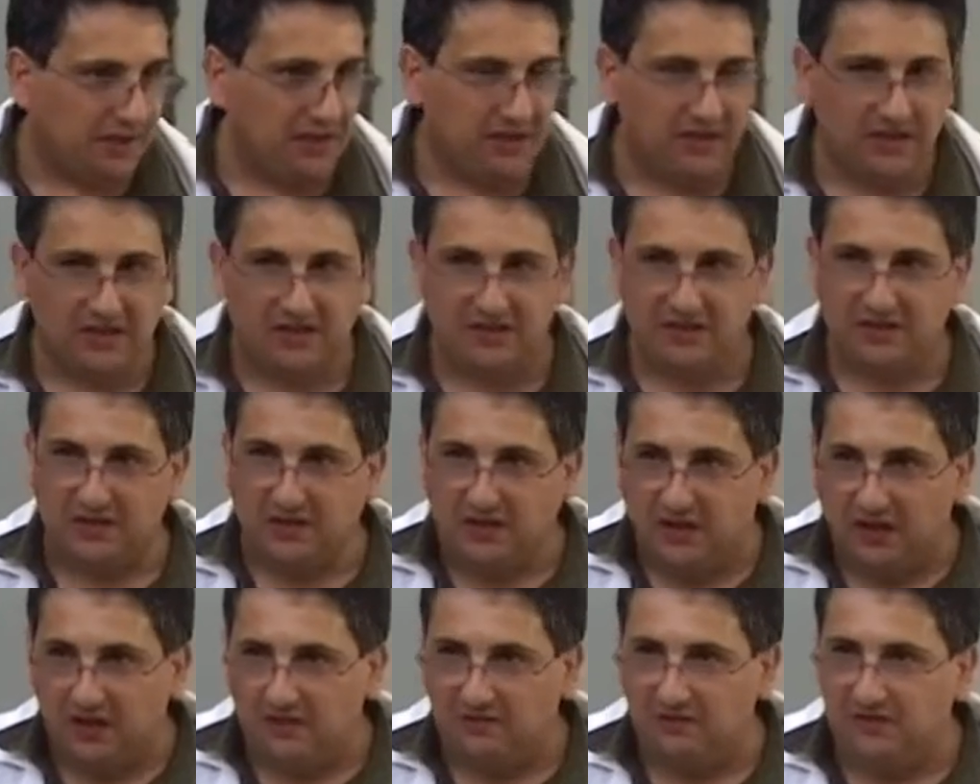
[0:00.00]
is
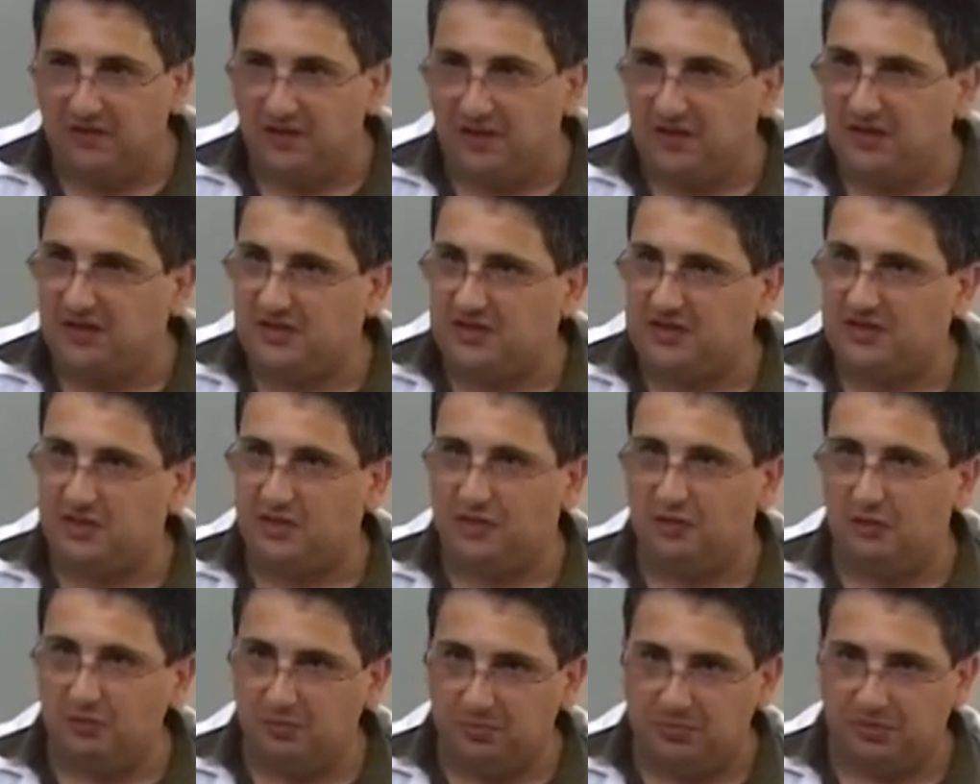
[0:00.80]
a very
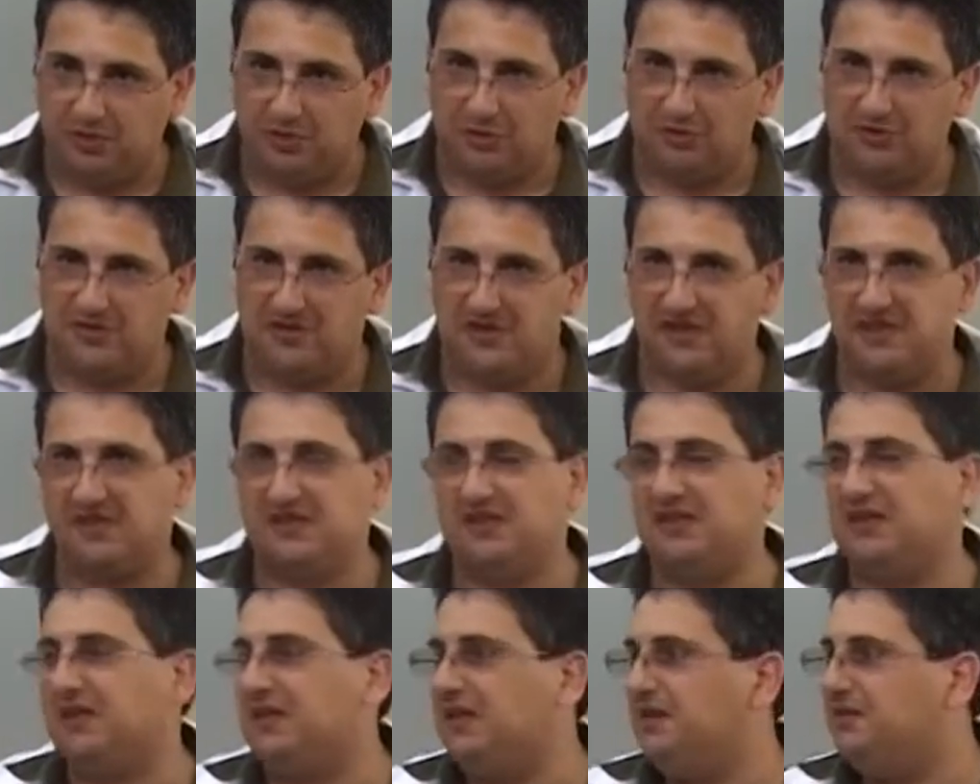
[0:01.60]
slow
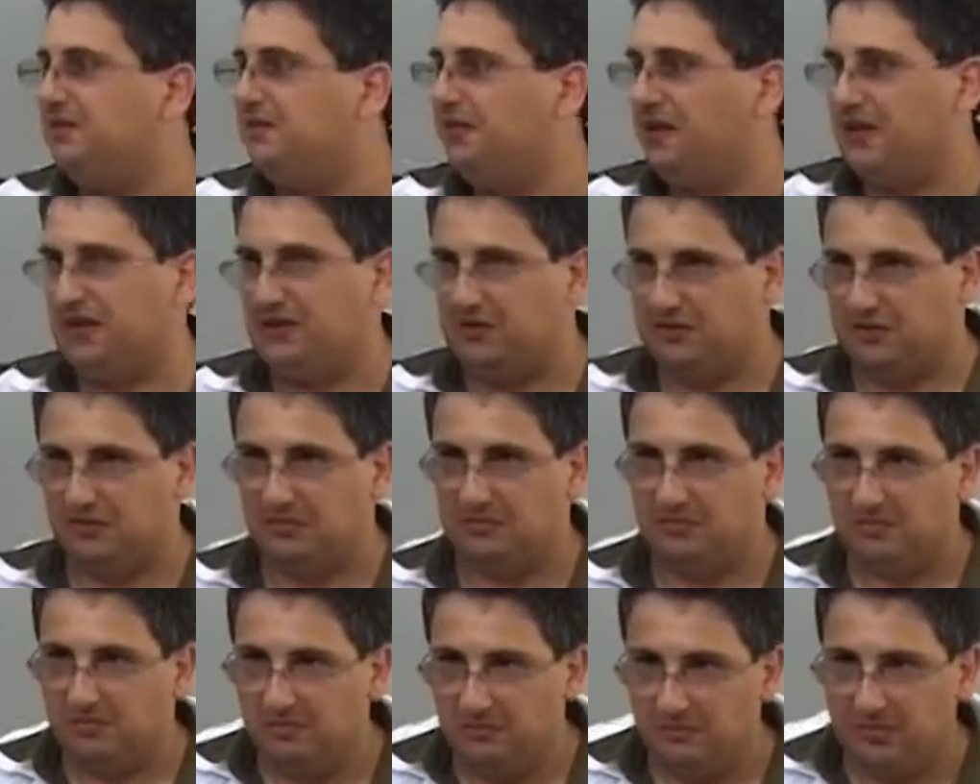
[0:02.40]
process in
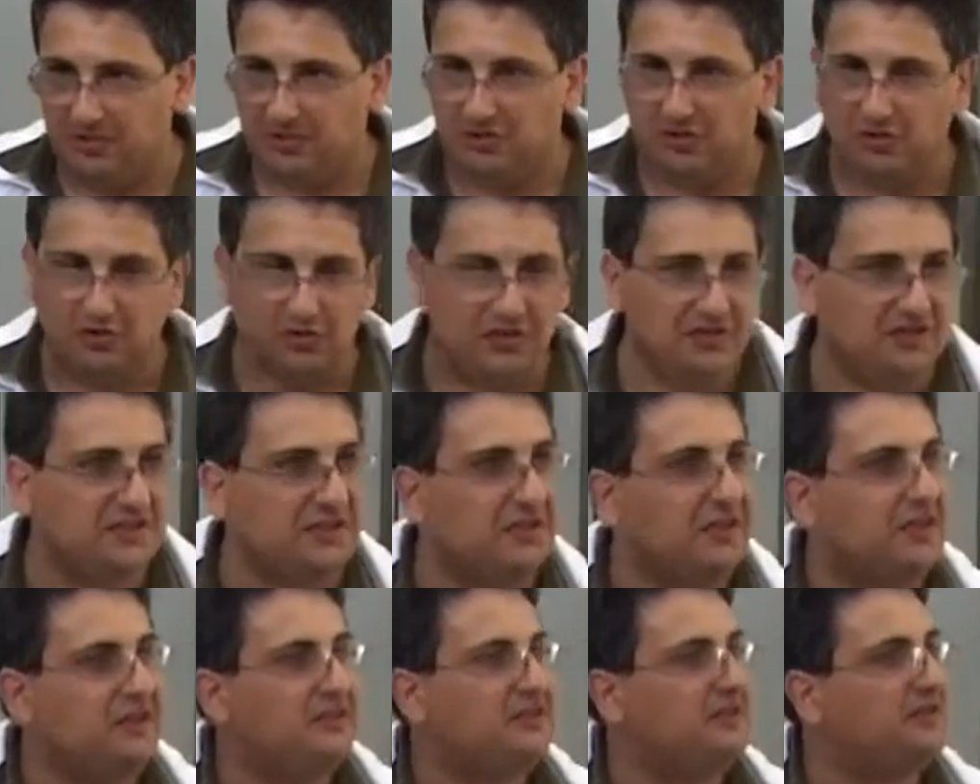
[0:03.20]
vacuum
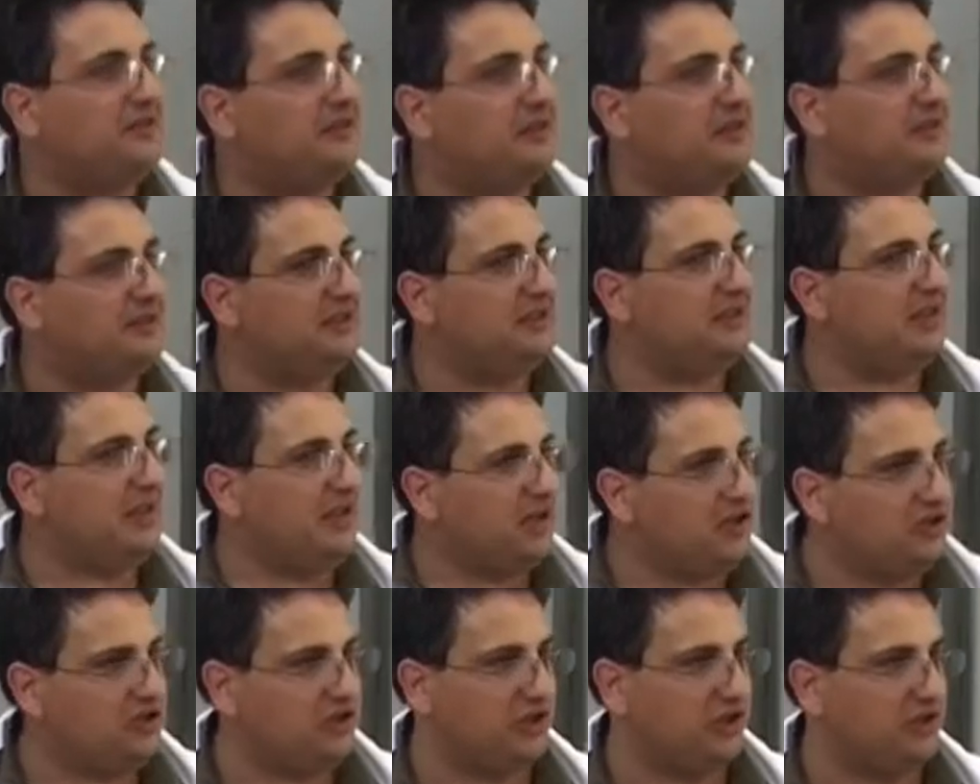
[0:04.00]
because the
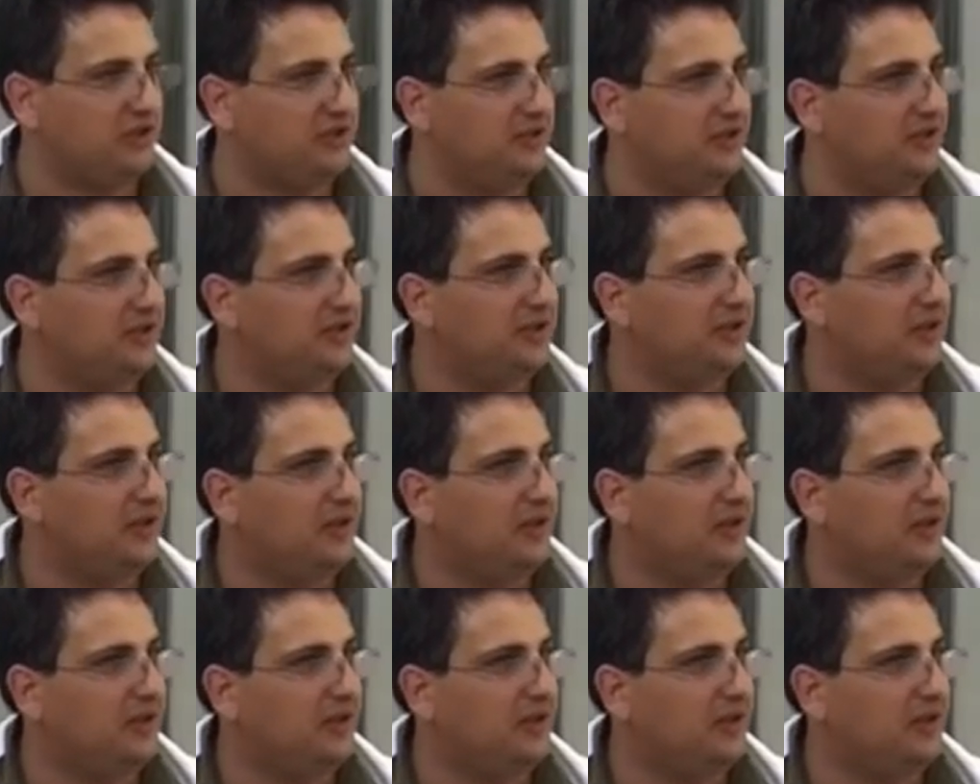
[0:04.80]
radiation